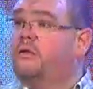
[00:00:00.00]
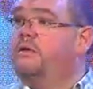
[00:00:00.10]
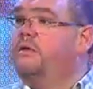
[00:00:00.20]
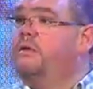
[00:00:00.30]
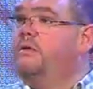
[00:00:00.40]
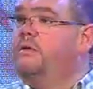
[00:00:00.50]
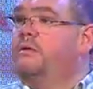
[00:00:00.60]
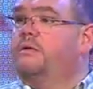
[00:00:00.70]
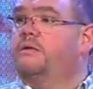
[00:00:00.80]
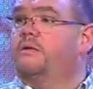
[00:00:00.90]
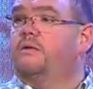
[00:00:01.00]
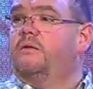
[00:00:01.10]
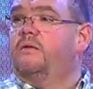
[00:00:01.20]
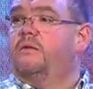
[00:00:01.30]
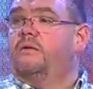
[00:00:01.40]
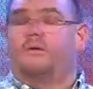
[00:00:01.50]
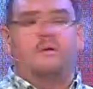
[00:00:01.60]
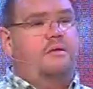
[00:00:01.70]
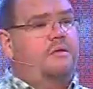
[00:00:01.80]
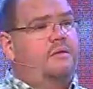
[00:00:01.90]

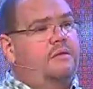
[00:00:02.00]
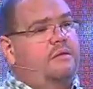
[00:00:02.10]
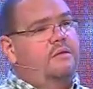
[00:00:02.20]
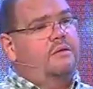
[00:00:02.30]
[no speech]